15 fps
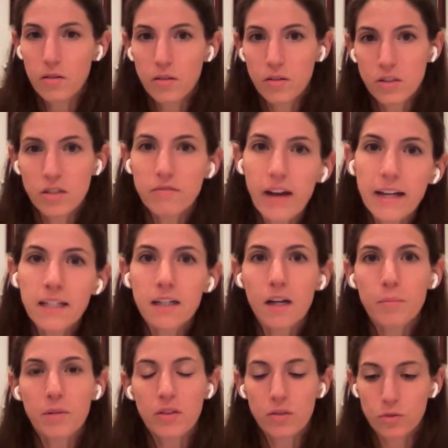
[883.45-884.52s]
dividing it
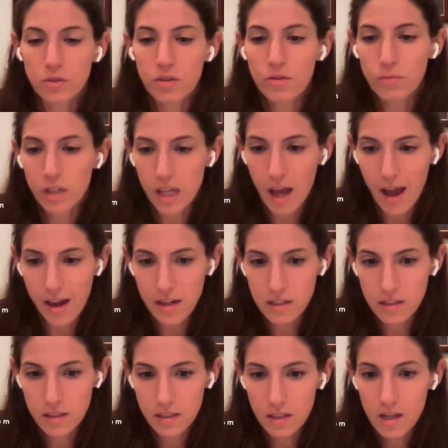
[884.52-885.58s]
up in those 3
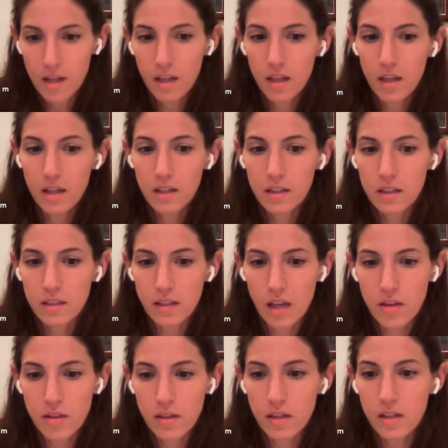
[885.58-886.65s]
acts, because I
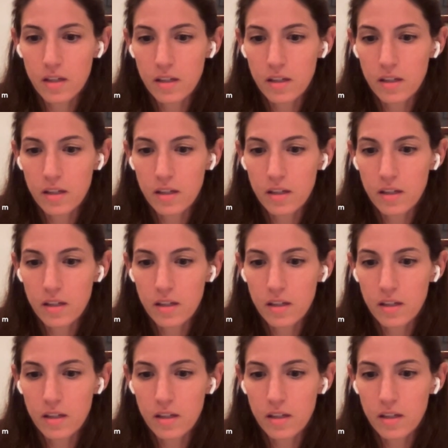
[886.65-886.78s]
think